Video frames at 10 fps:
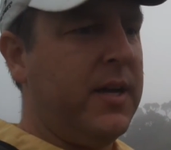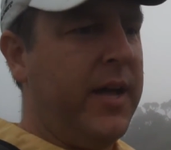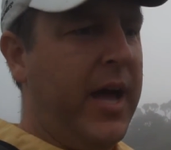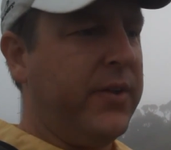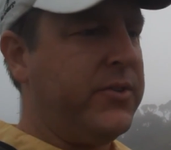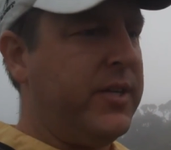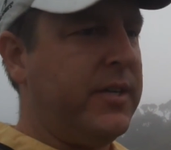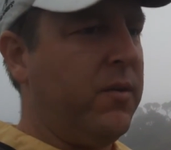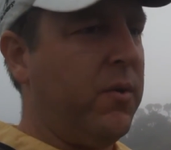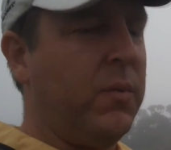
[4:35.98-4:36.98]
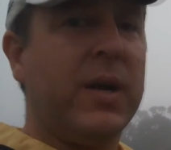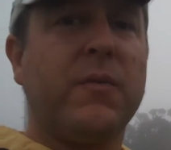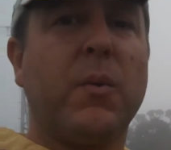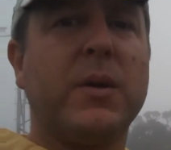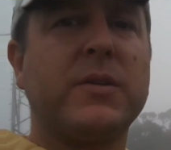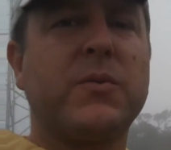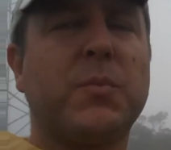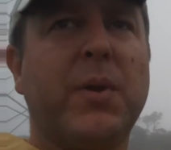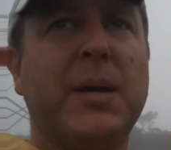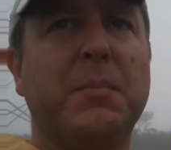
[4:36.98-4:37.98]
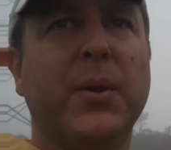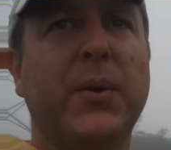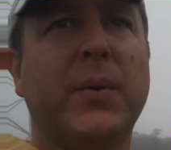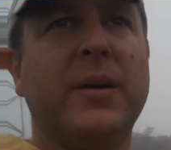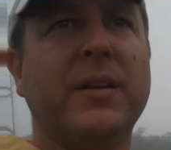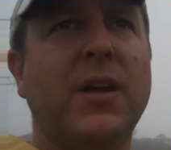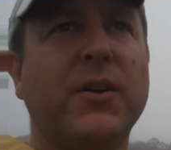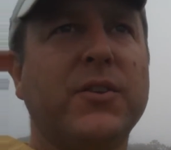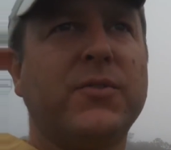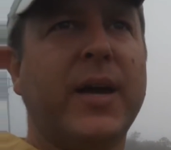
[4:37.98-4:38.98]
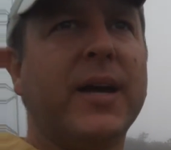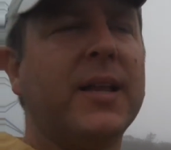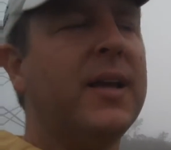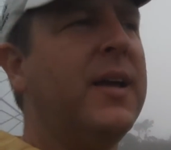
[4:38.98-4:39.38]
algae or whatever it was bright blue along the trail.